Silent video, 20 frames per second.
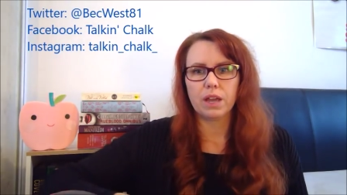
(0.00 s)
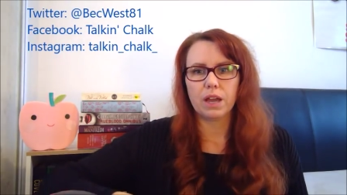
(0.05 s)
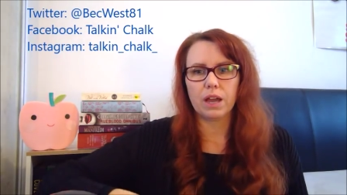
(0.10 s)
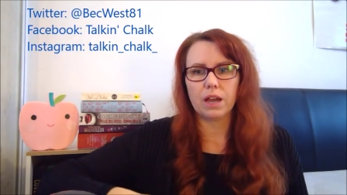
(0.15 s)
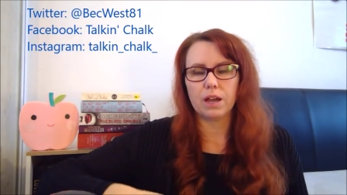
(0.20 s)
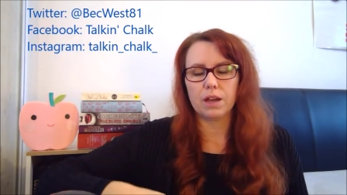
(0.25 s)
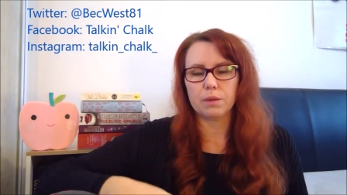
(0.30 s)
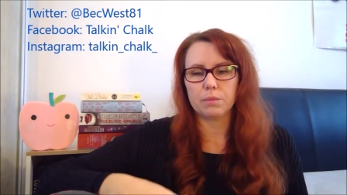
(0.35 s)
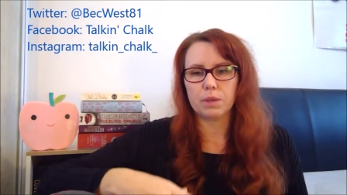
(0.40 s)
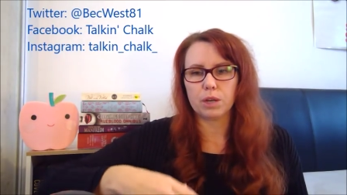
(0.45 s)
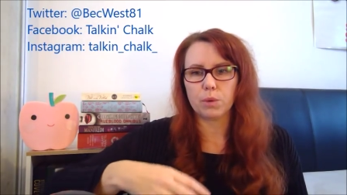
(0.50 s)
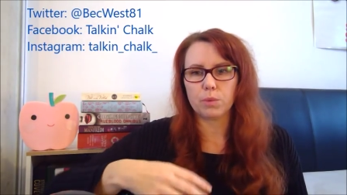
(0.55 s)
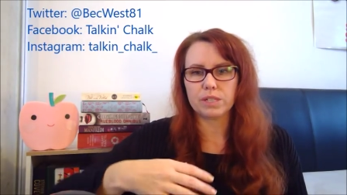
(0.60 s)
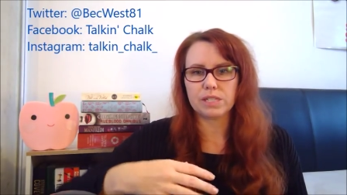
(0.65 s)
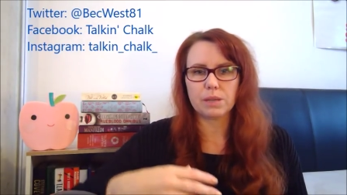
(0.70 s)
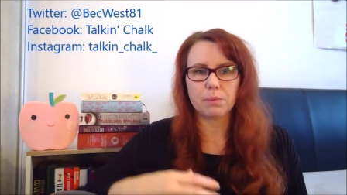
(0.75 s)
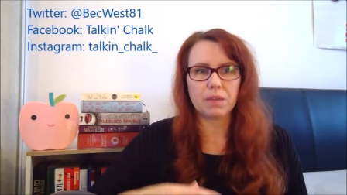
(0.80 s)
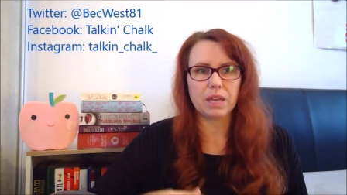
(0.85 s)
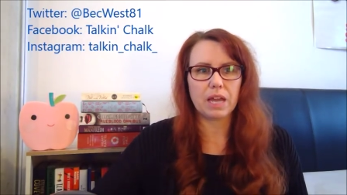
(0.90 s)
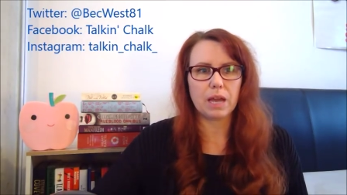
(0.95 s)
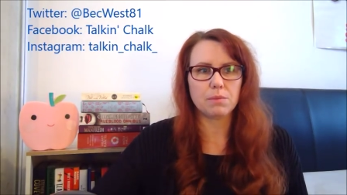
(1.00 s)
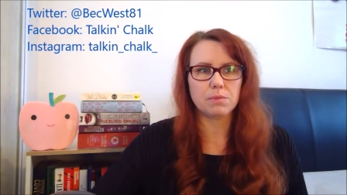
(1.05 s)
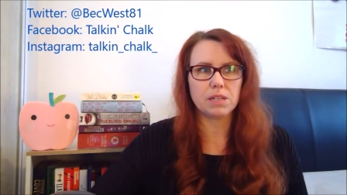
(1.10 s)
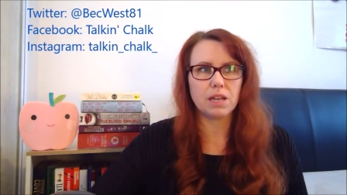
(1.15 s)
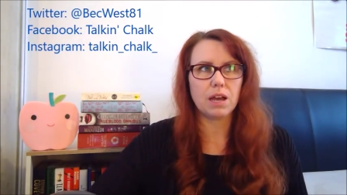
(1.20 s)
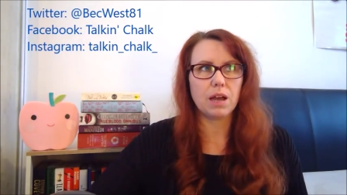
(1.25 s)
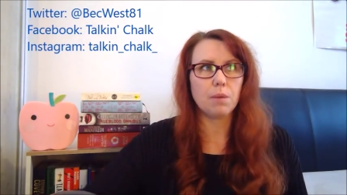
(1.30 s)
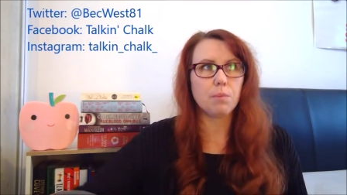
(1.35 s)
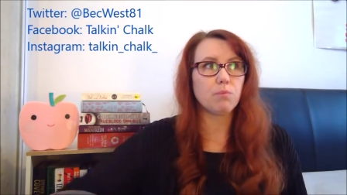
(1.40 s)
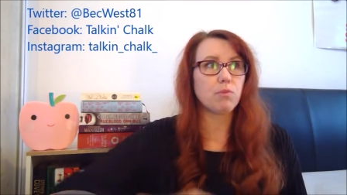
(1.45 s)
You know, when something comes
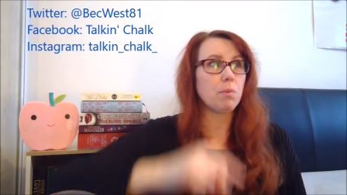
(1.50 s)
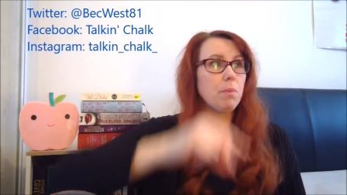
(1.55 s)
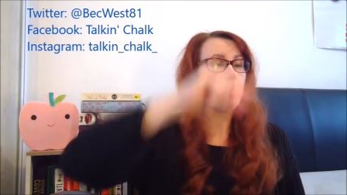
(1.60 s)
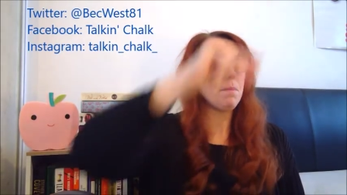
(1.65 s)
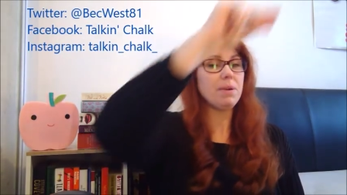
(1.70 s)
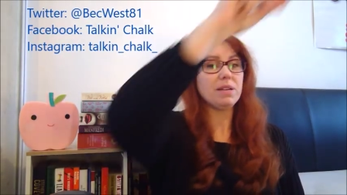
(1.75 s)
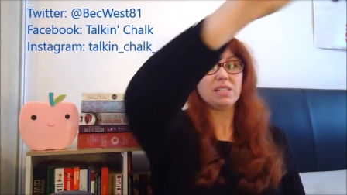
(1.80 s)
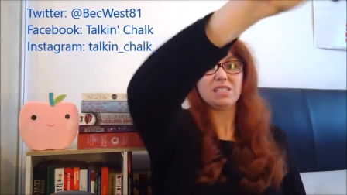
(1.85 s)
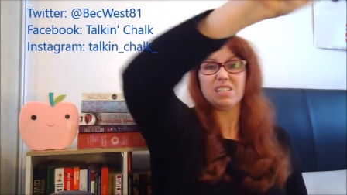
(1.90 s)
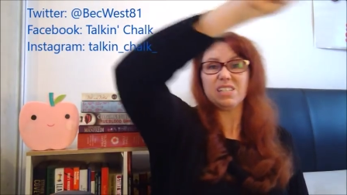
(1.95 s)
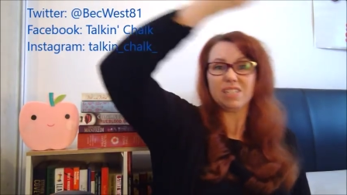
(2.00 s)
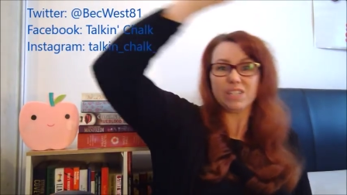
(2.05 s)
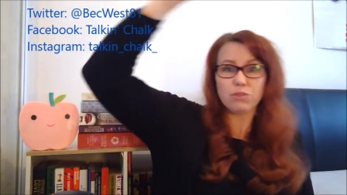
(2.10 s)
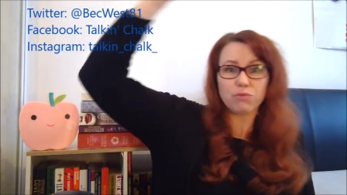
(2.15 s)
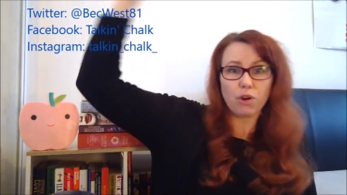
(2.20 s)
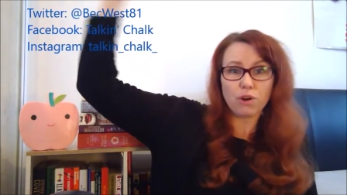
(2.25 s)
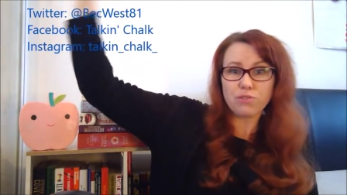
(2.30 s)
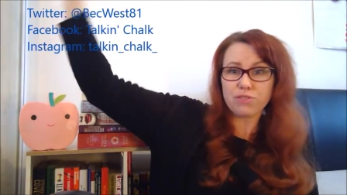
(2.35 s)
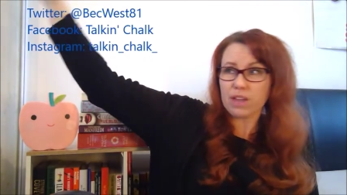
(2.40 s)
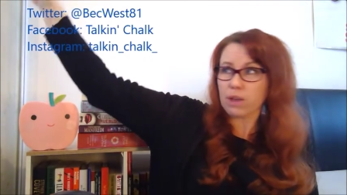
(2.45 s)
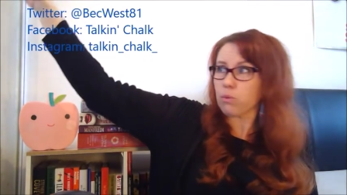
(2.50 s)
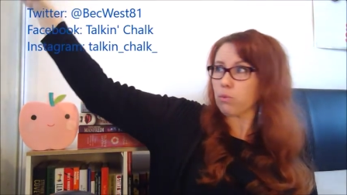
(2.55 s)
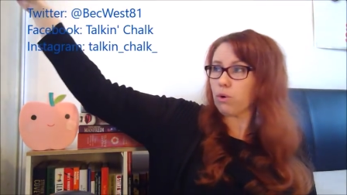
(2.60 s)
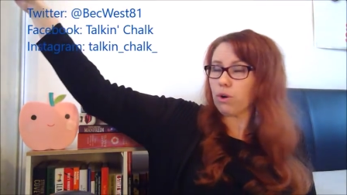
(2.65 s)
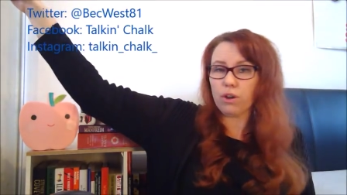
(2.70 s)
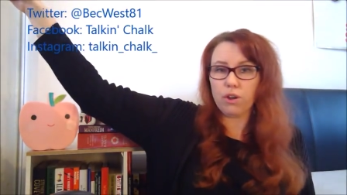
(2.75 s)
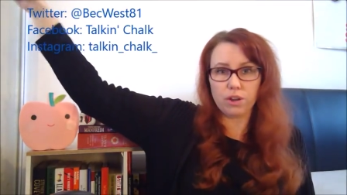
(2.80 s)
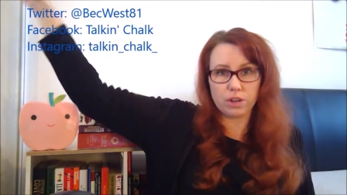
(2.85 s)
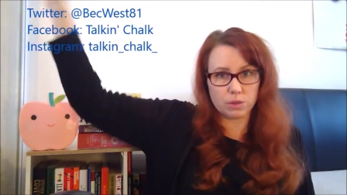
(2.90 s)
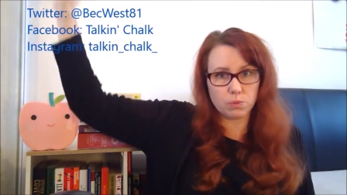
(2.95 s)
up, remember, Cindy wrote that
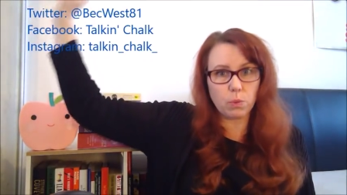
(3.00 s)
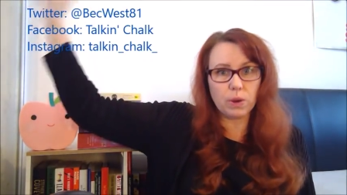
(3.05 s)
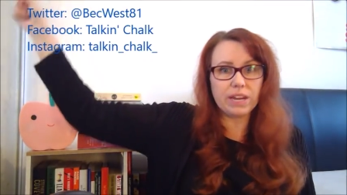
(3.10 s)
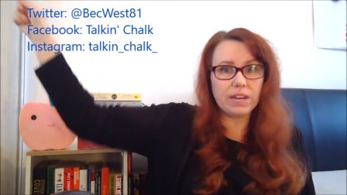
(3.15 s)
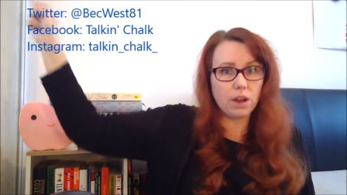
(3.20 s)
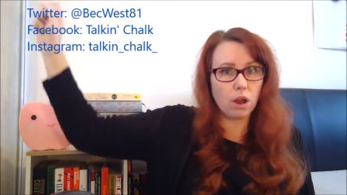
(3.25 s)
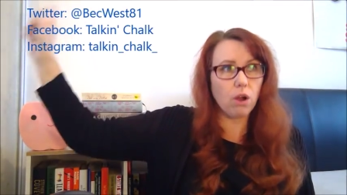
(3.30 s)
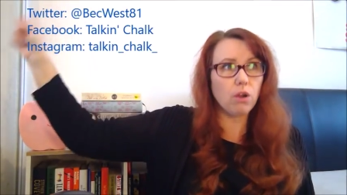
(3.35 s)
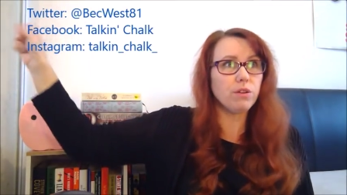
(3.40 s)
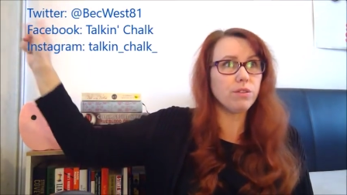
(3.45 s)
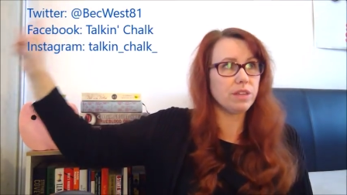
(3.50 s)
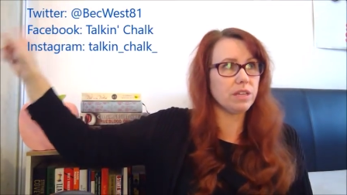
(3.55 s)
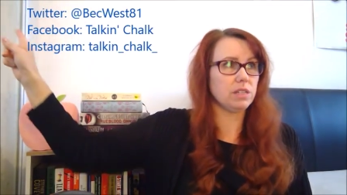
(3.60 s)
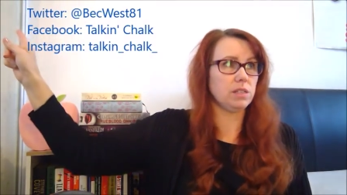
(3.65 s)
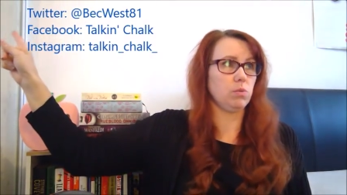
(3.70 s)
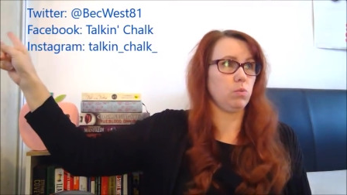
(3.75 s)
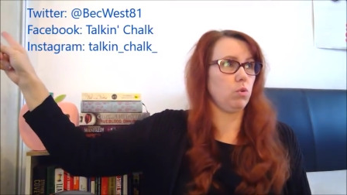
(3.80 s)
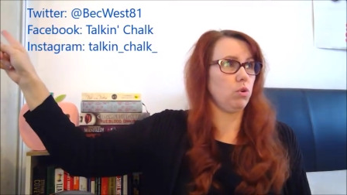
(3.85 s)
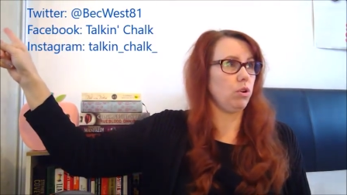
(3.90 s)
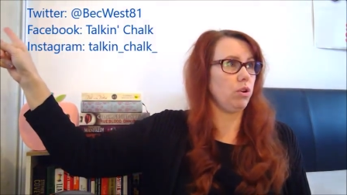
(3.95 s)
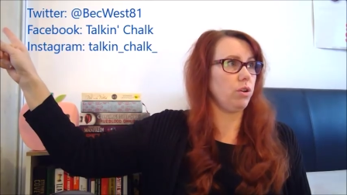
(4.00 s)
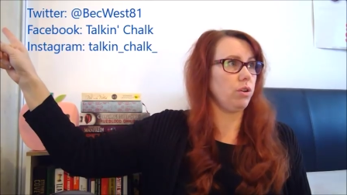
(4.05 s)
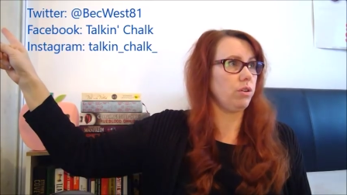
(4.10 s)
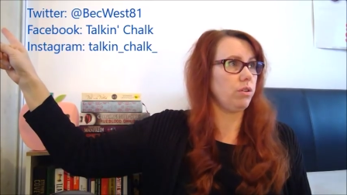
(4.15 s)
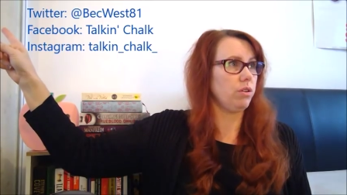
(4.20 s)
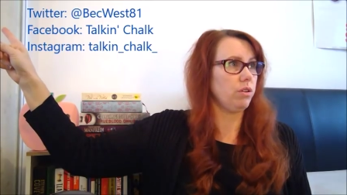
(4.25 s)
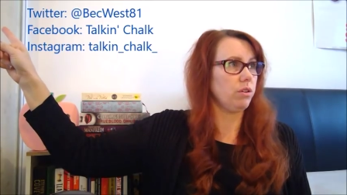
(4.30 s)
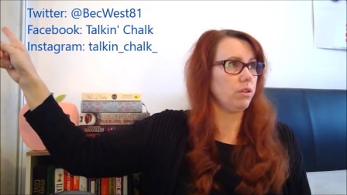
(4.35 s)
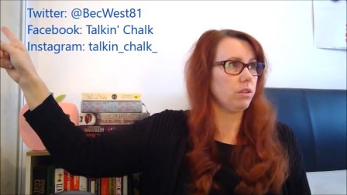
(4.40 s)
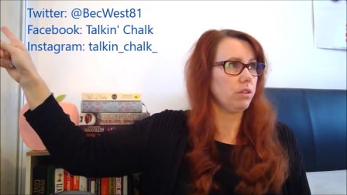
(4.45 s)
word. We know this
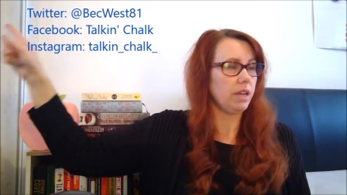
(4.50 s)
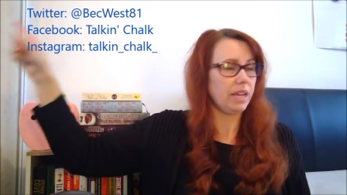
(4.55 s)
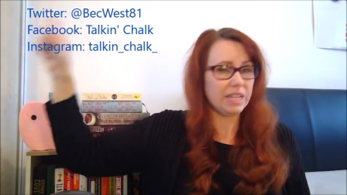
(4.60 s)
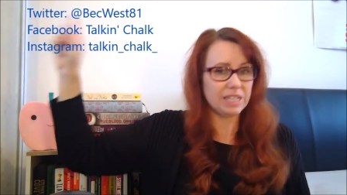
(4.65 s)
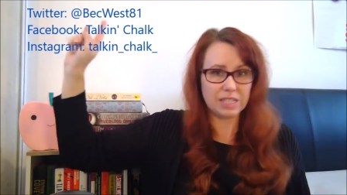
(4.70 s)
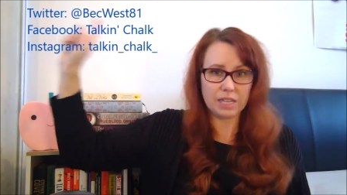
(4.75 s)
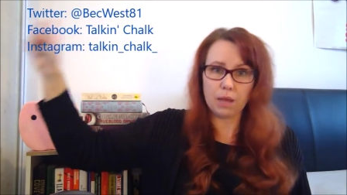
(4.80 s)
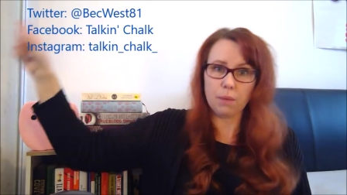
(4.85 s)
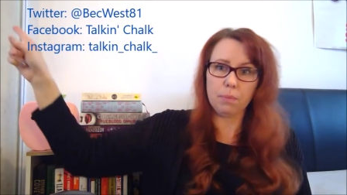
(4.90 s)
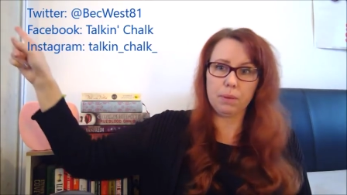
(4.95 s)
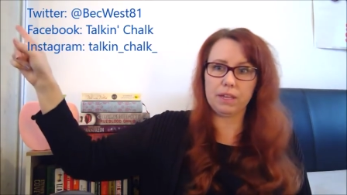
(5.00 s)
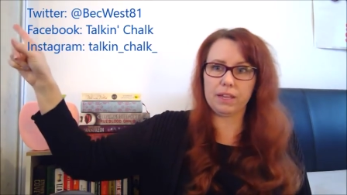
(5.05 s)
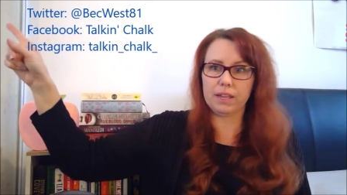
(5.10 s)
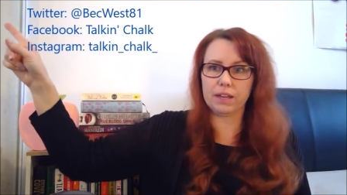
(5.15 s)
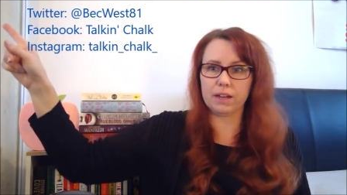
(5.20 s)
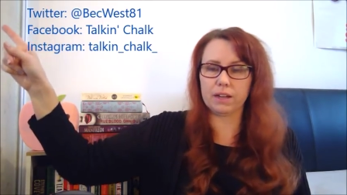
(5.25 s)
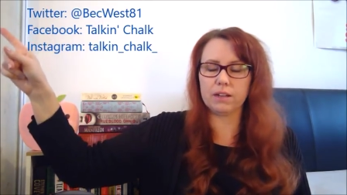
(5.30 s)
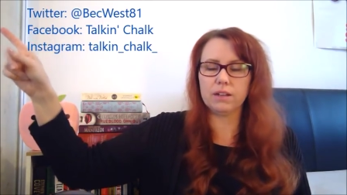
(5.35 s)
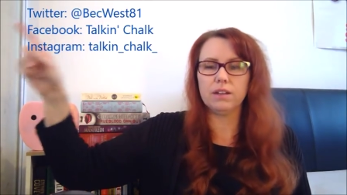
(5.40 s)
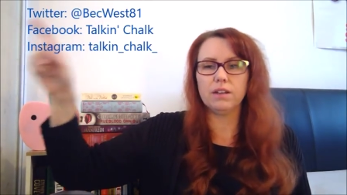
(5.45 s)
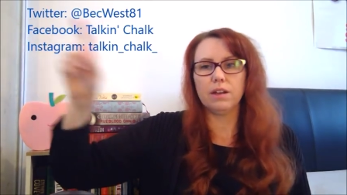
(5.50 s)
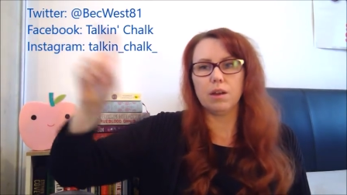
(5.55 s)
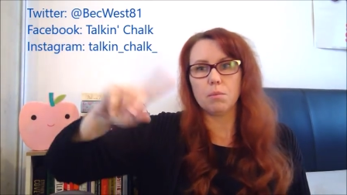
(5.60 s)
word. It's up here.